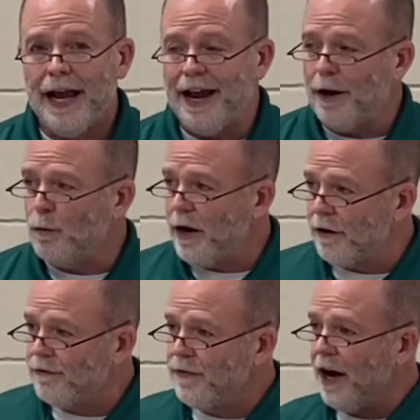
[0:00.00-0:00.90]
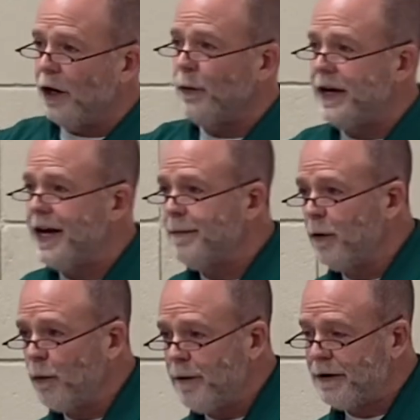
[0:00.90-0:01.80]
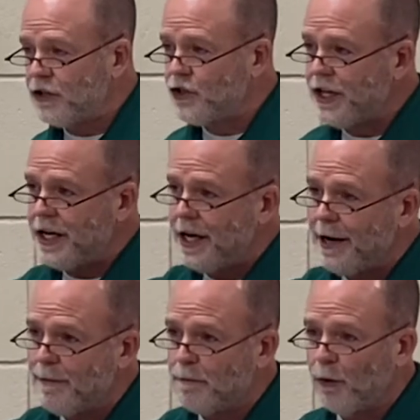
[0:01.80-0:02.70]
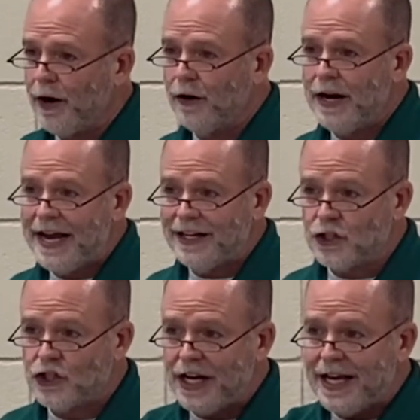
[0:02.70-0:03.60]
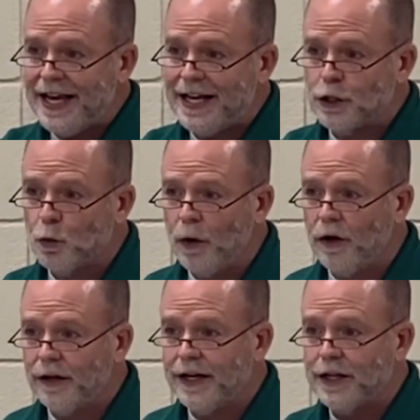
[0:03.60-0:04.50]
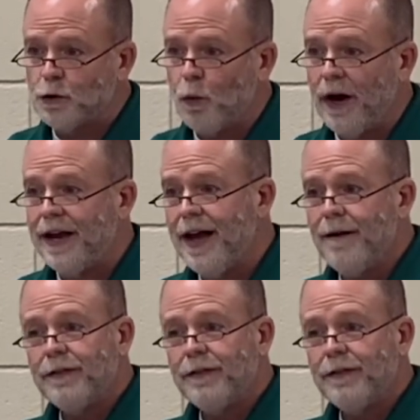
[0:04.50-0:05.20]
and we are following Him, and we've been seeking Him in prayer and seeking His will and His way,